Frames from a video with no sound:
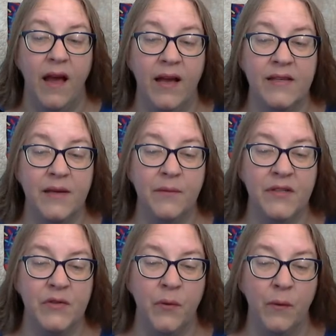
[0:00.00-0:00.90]
as I
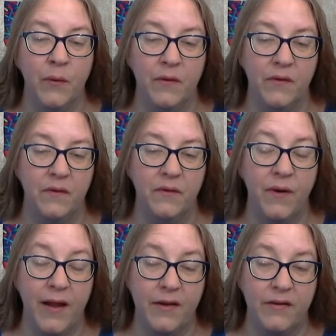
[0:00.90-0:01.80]
was told,
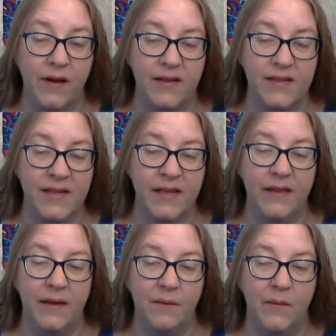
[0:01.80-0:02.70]
for I could not see them.